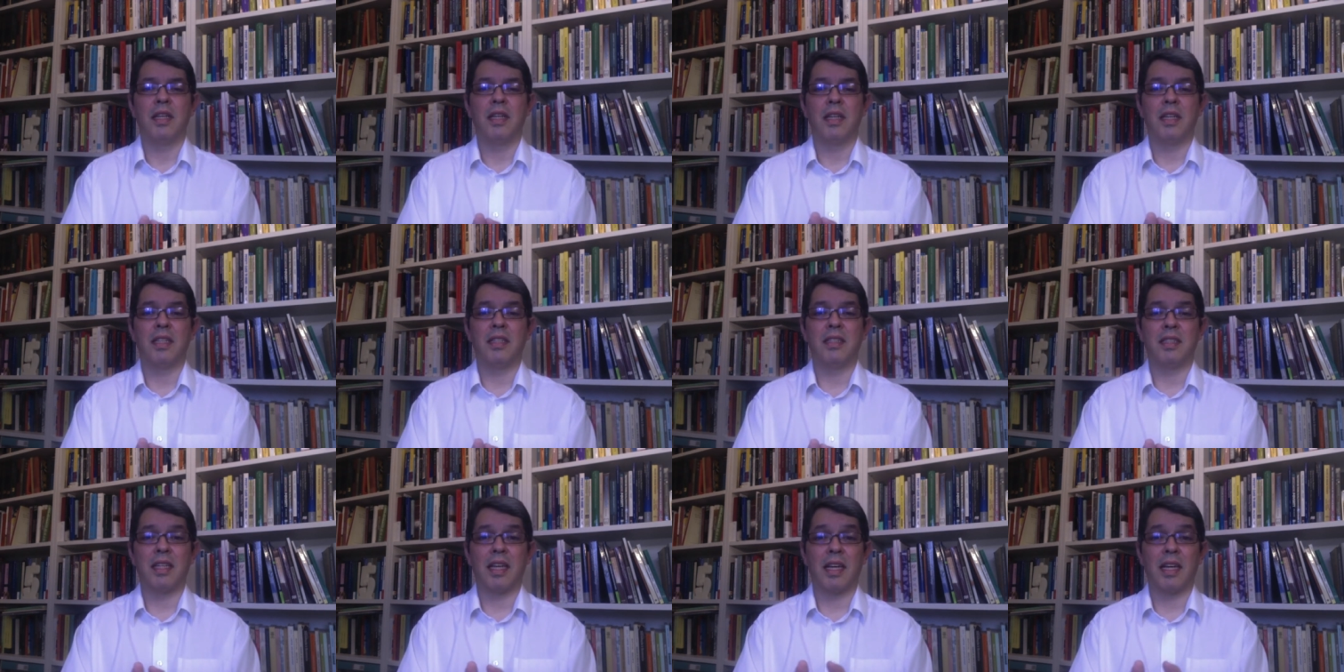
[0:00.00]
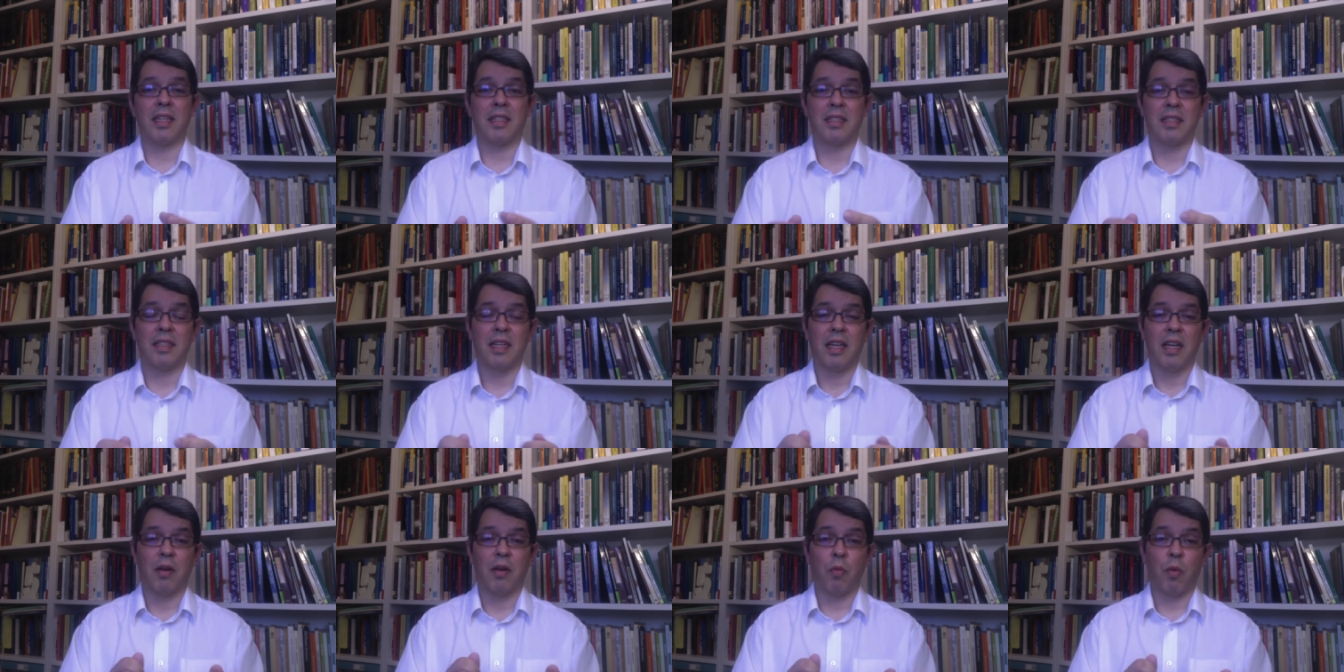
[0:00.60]
is that
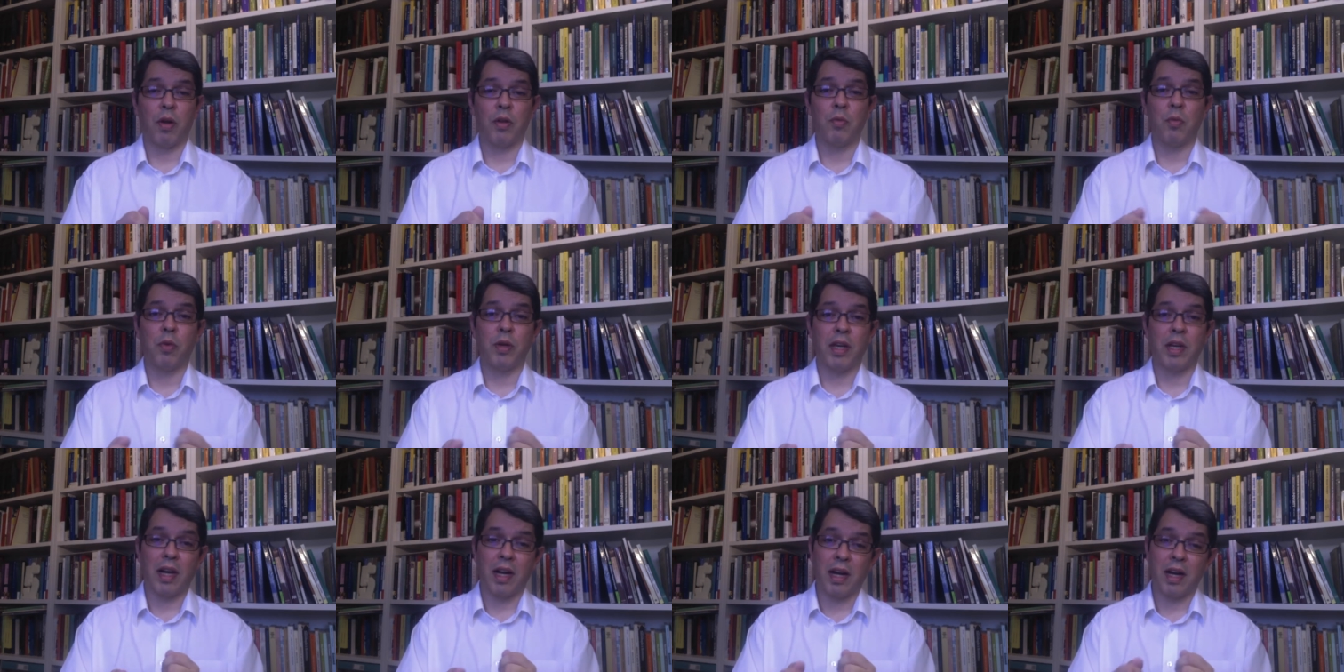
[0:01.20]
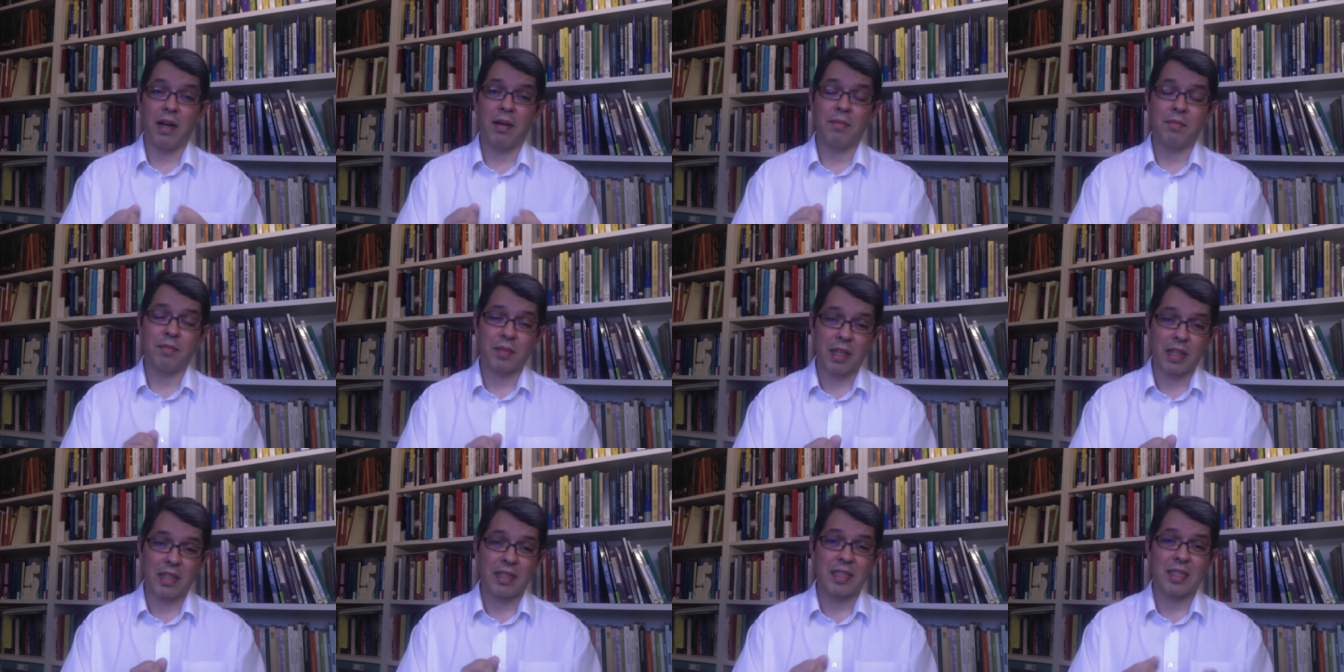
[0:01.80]
when we are
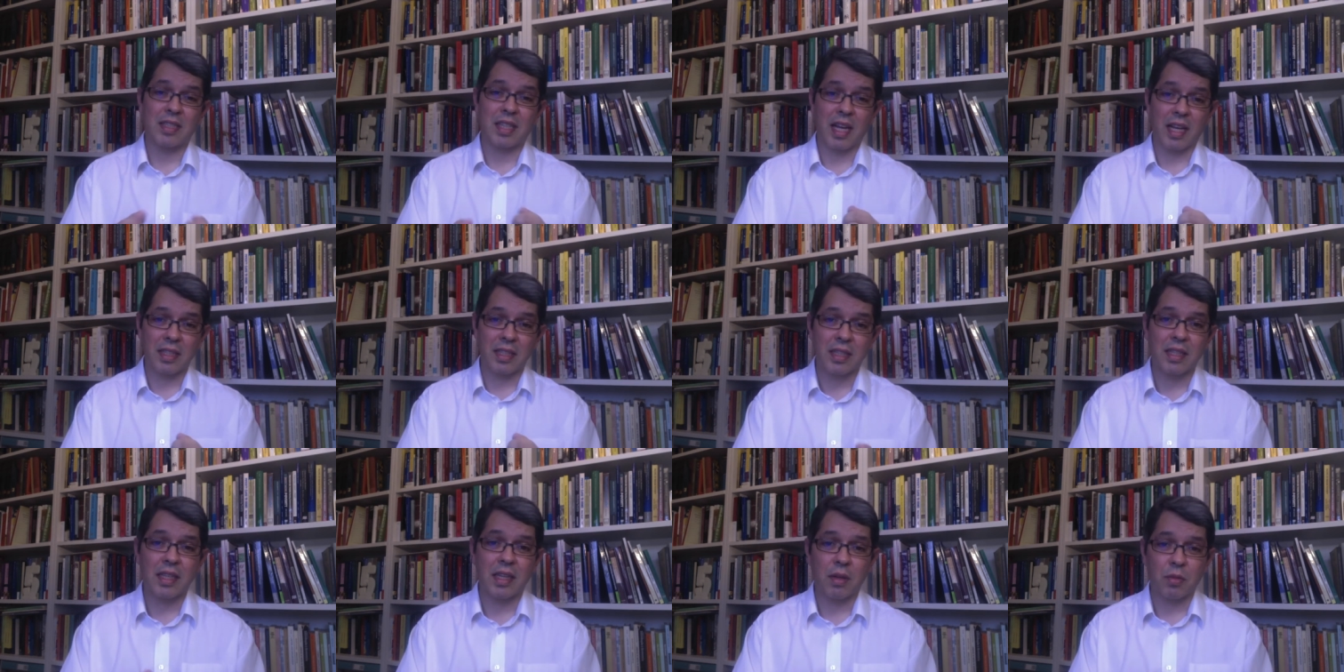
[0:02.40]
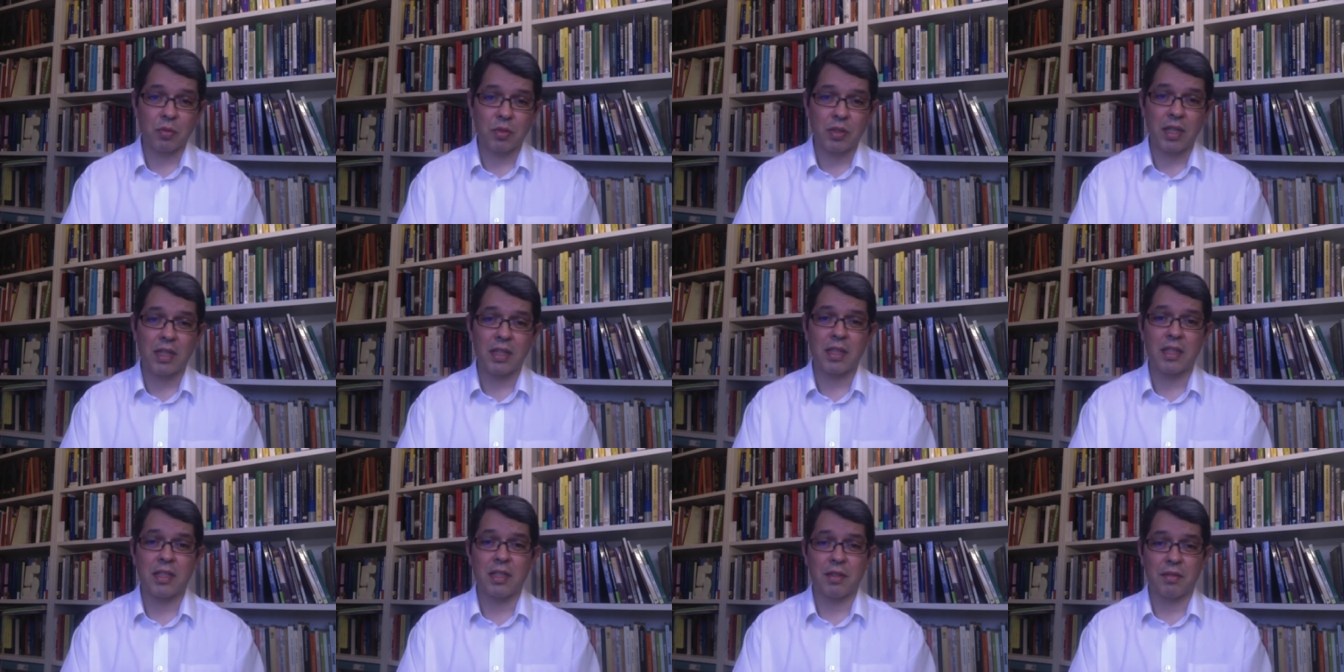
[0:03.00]
discussing
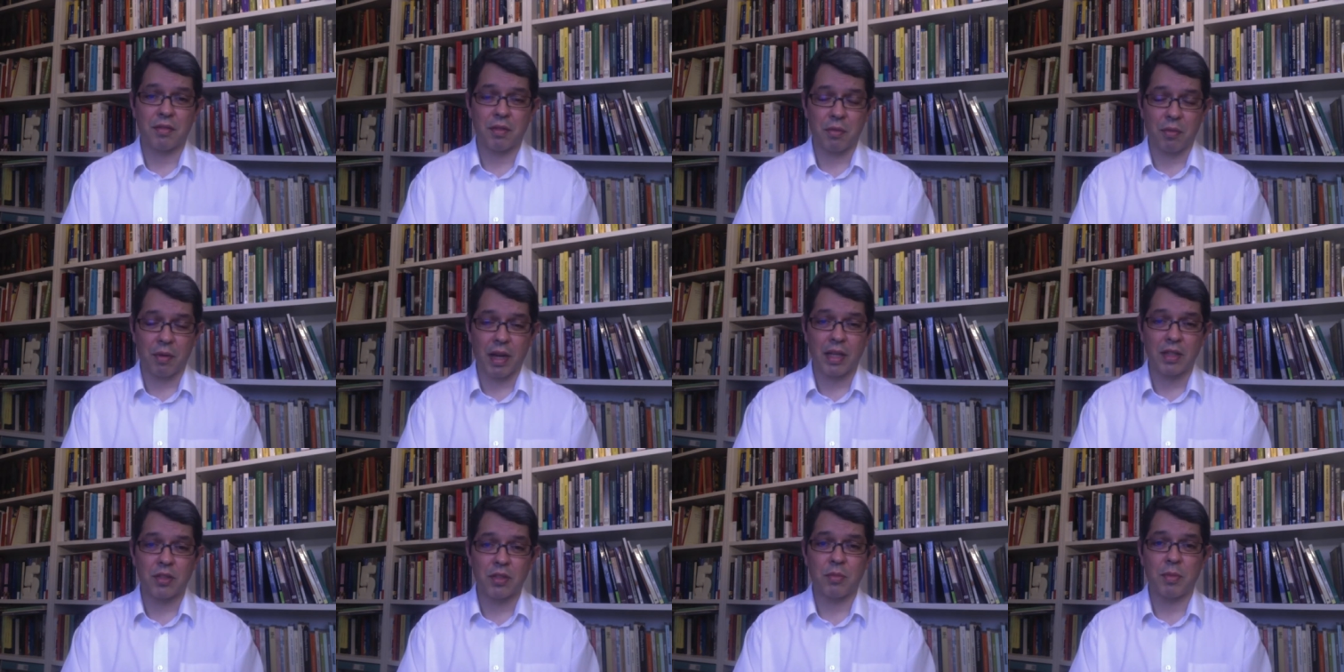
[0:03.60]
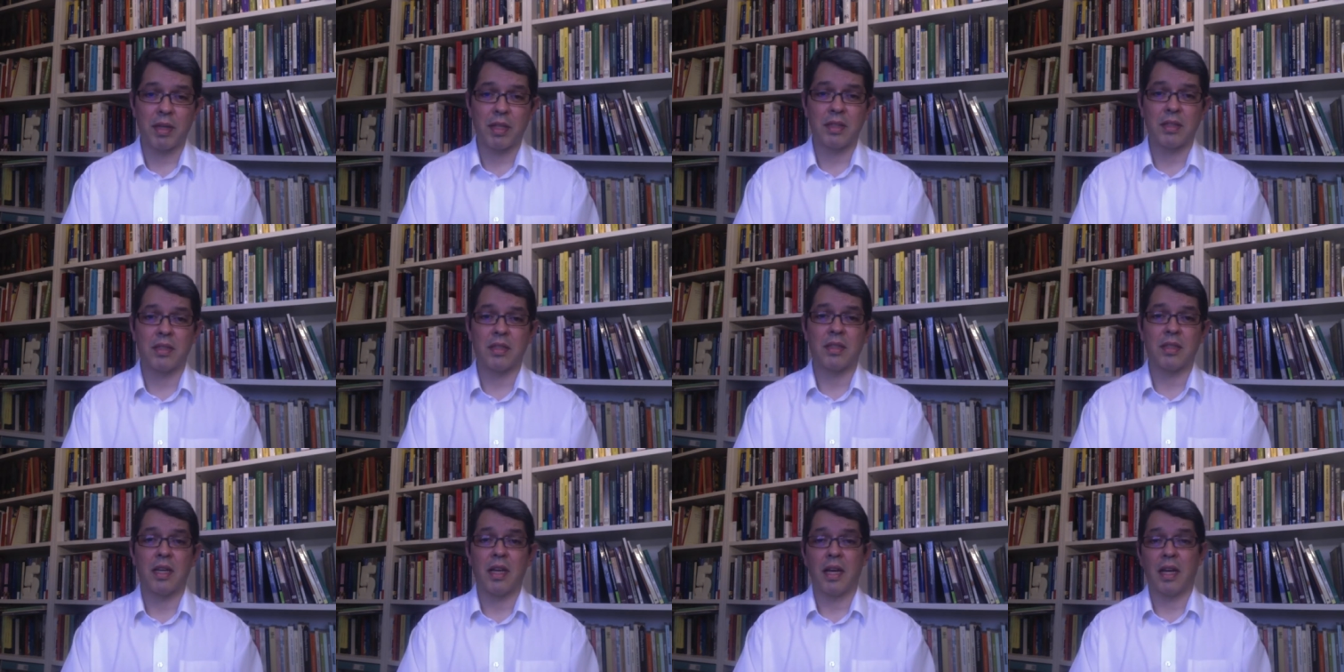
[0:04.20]
alternative arrangements,